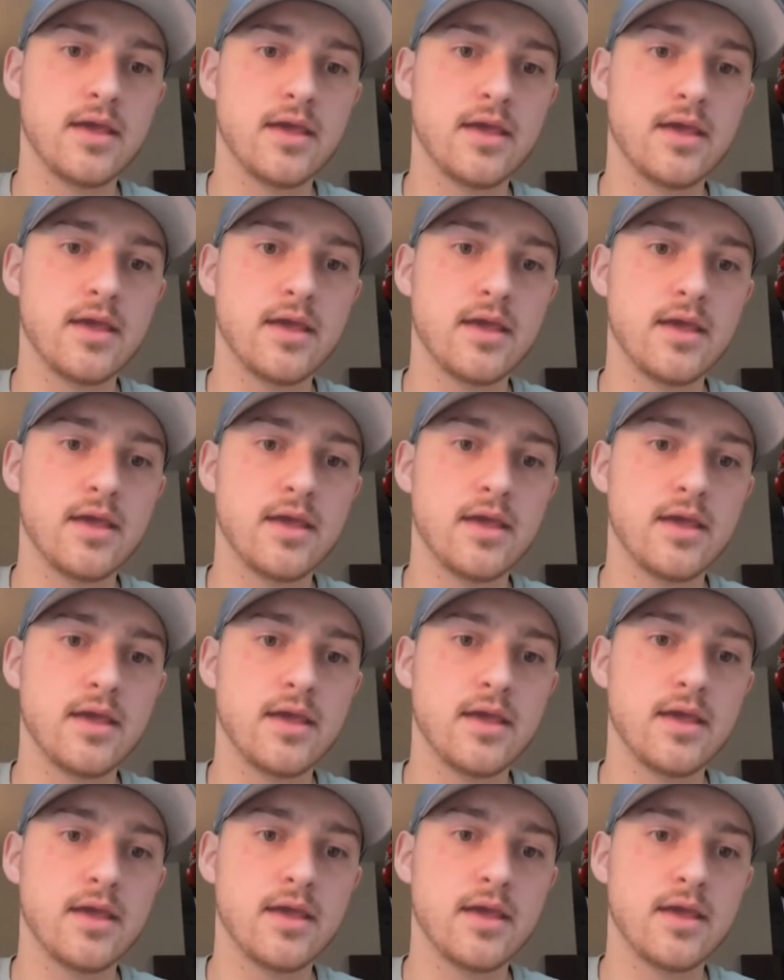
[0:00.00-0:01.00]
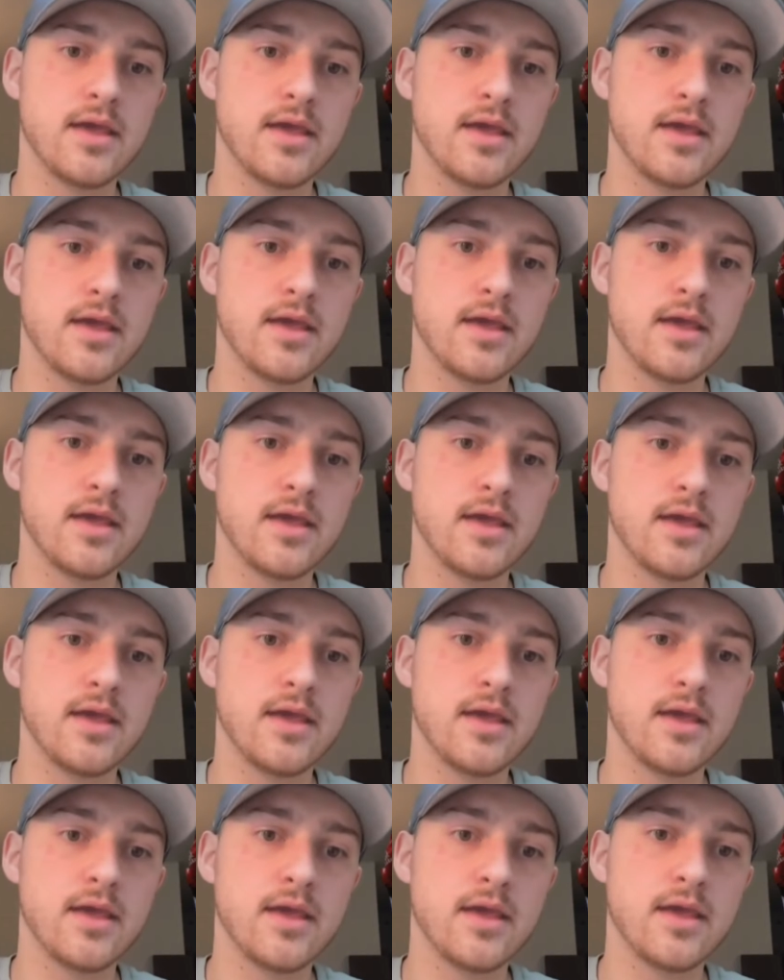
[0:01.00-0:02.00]
Moving on, we have Brandon
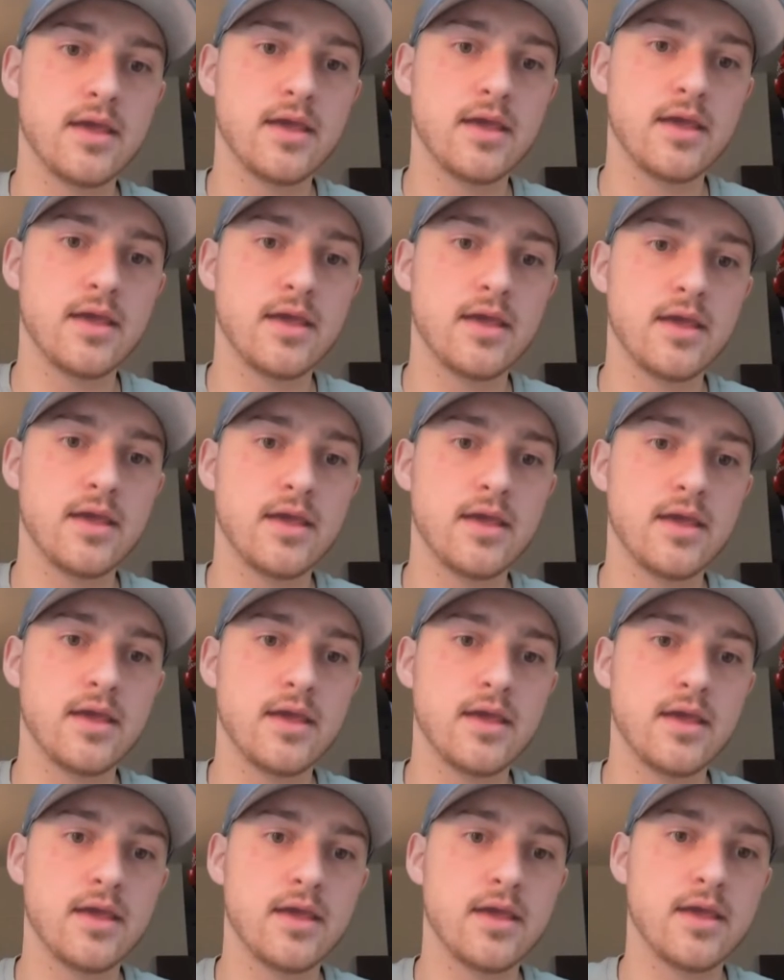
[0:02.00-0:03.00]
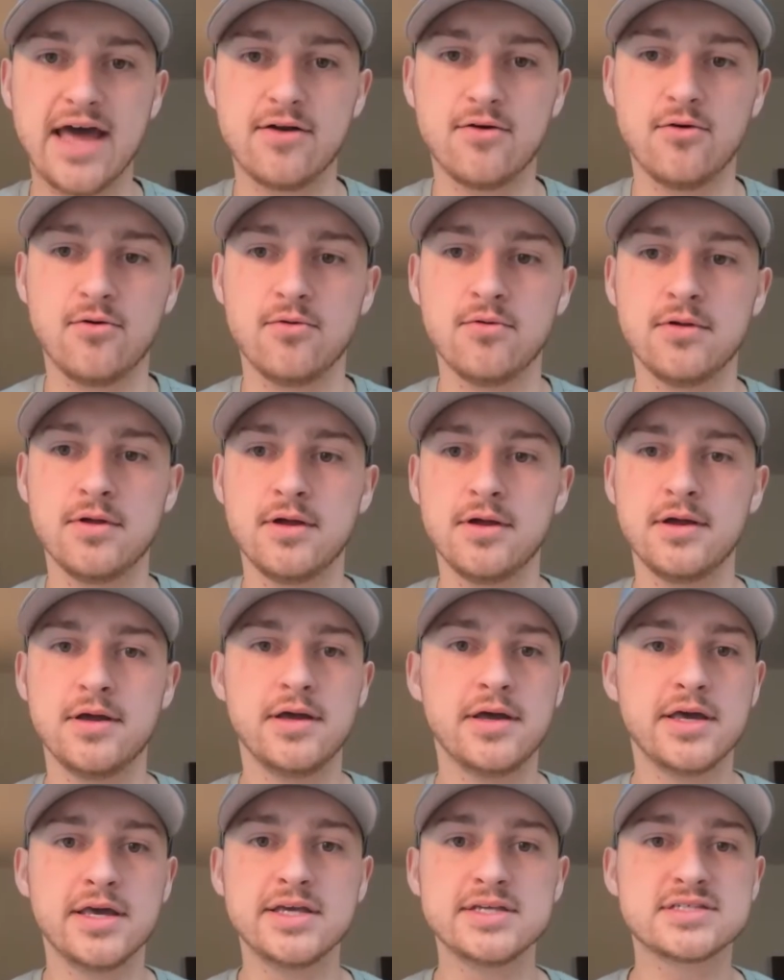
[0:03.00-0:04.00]
Aiyuk versus Seattle.
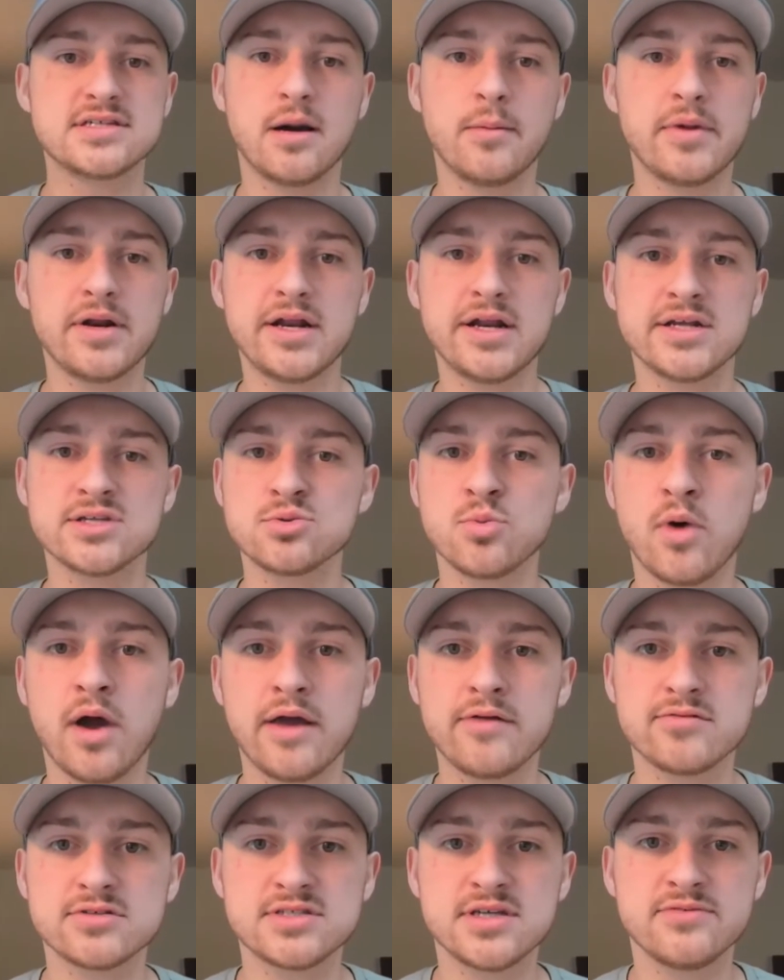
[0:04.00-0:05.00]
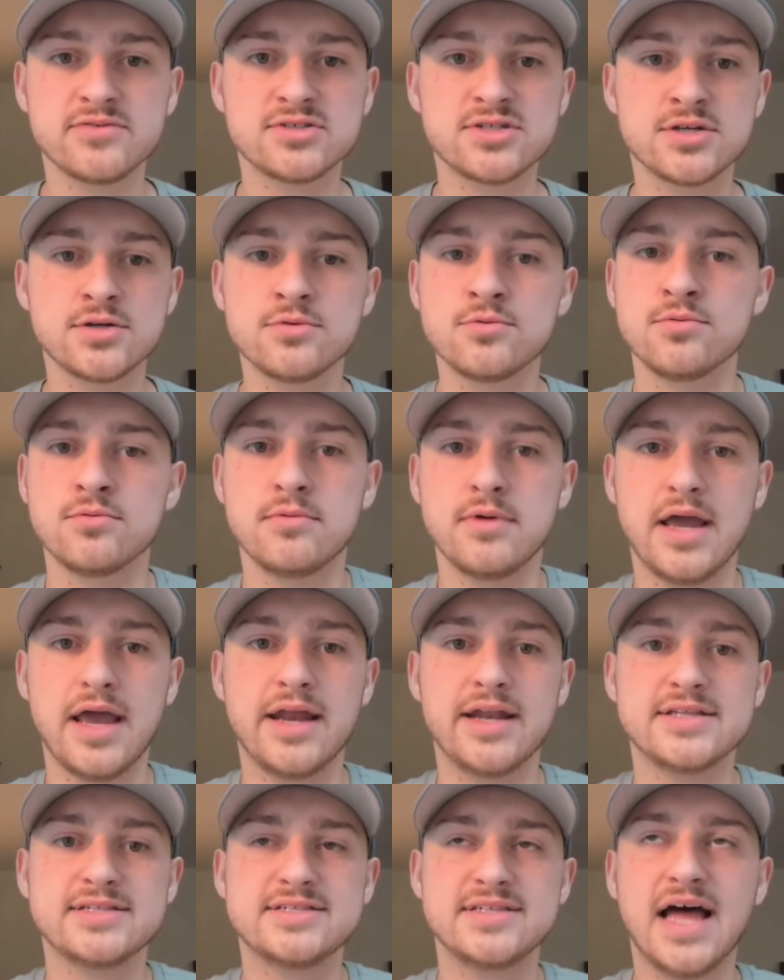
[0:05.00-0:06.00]
He's coming in as a wide receiver too. And
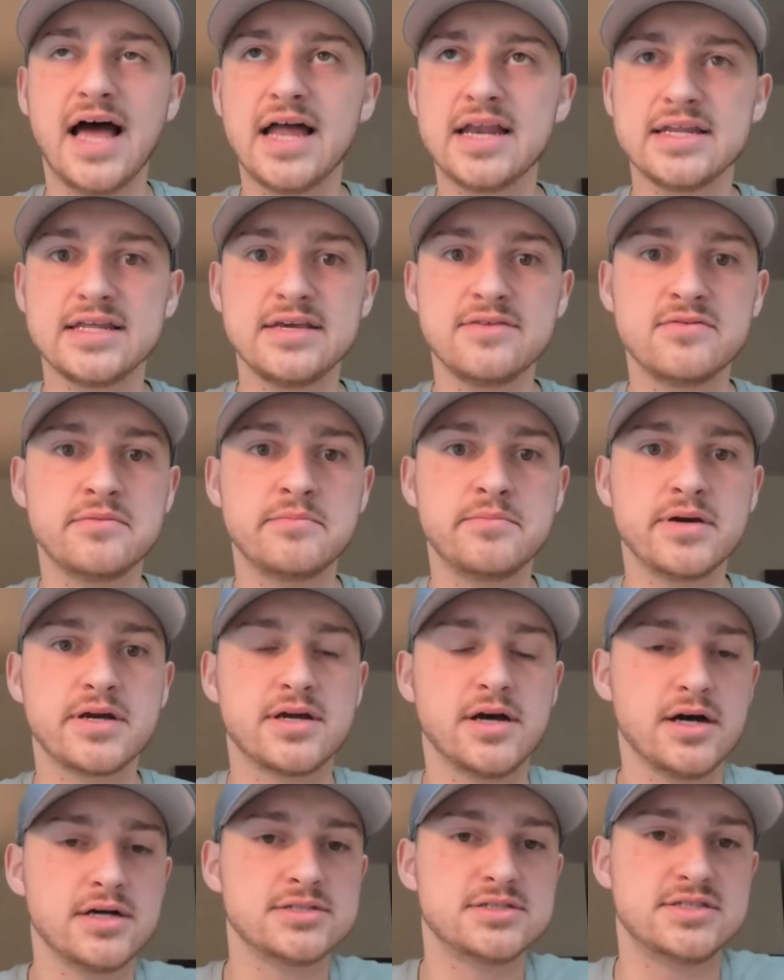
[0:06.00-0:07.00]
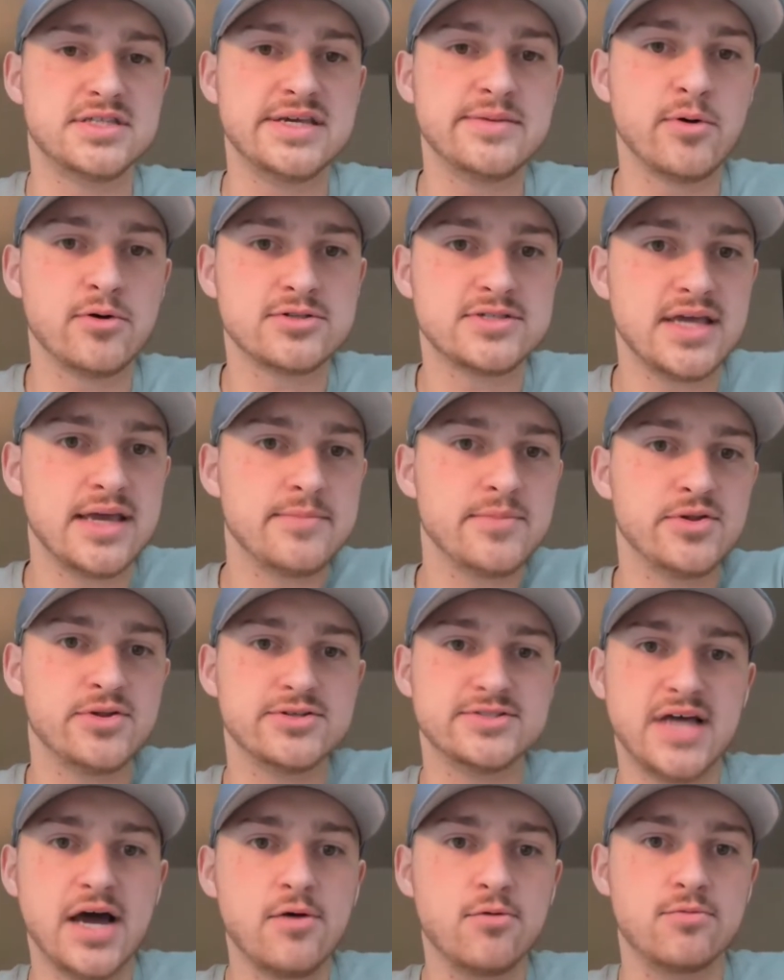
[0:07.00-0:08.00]
it's not even because Deebo Samuel is
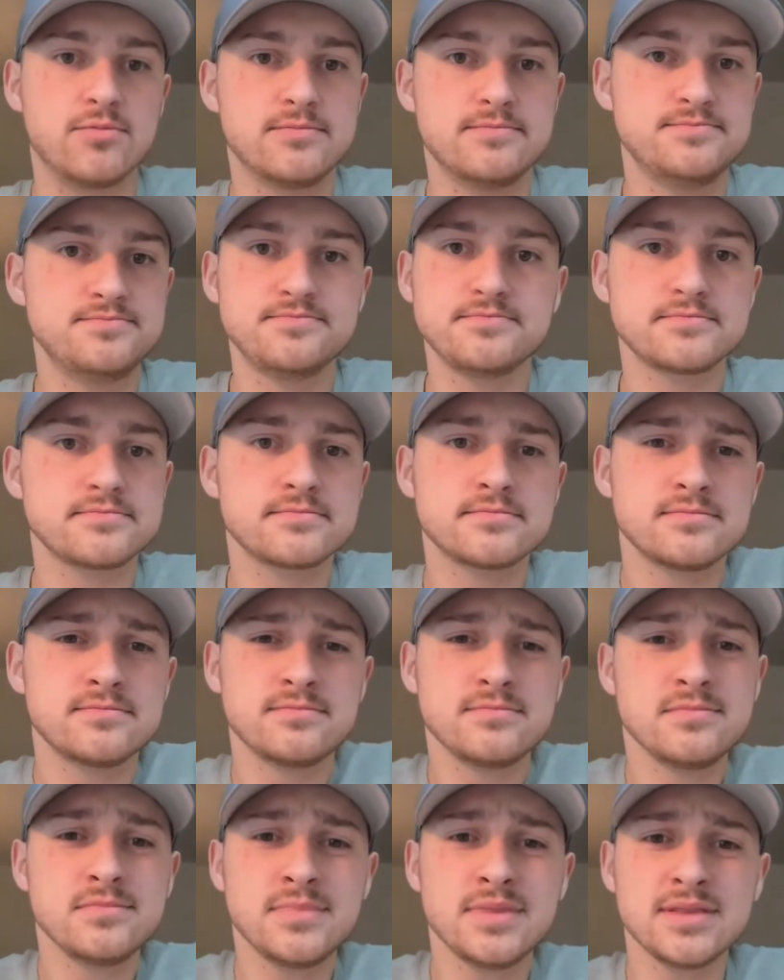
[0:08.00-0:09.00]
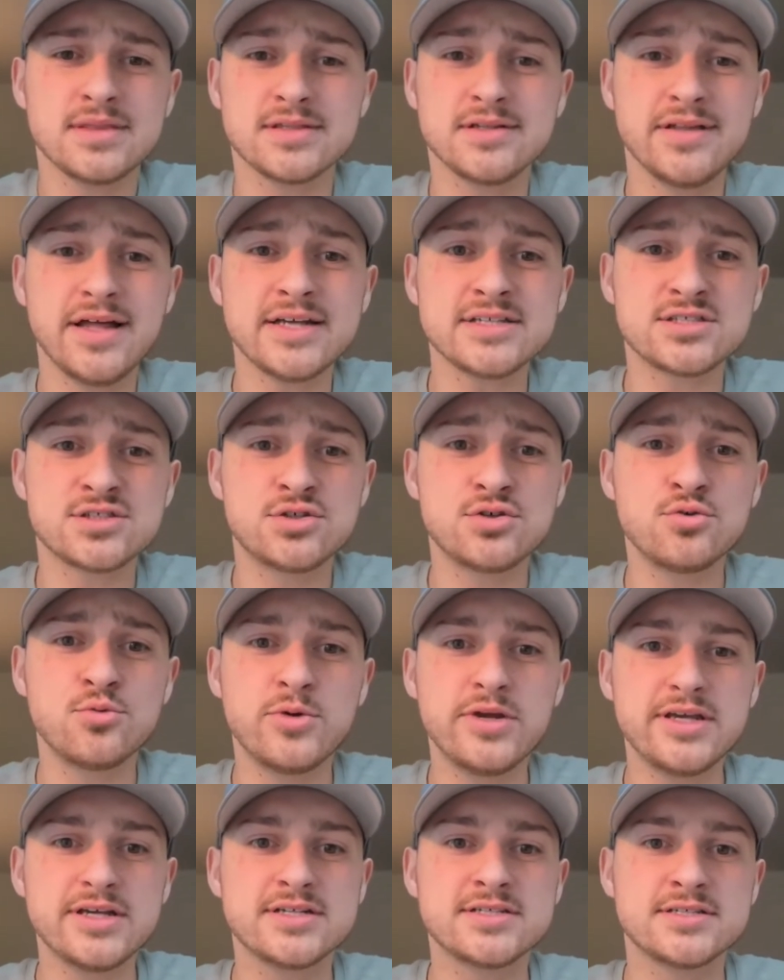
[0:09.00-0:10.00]
out. The last 2
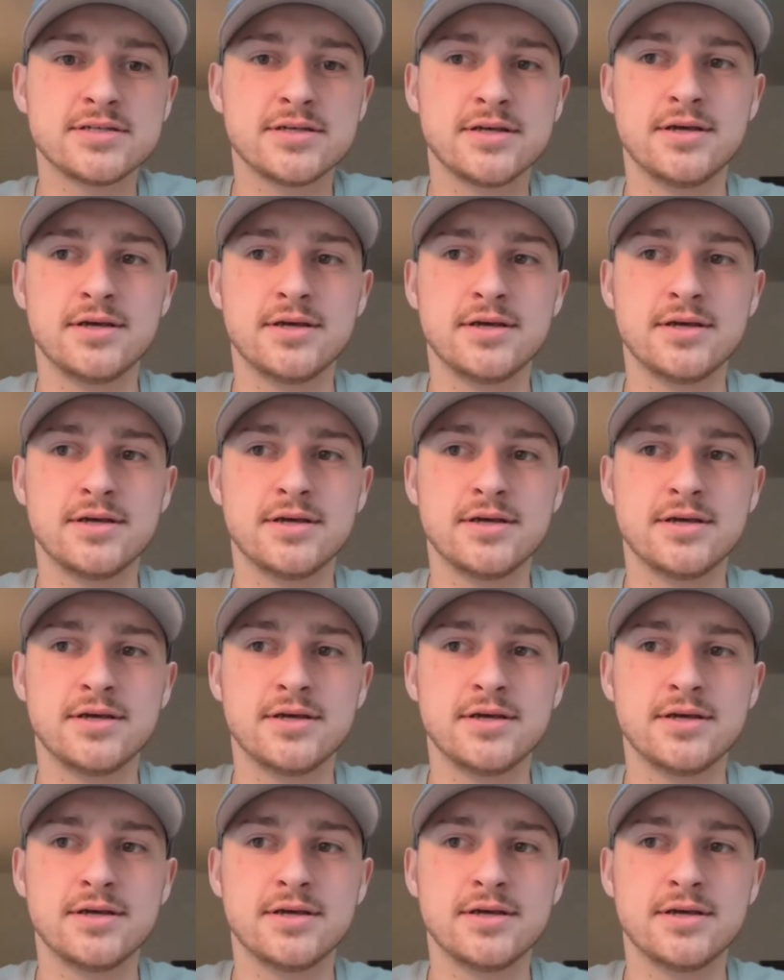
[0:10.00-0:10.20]
weeks,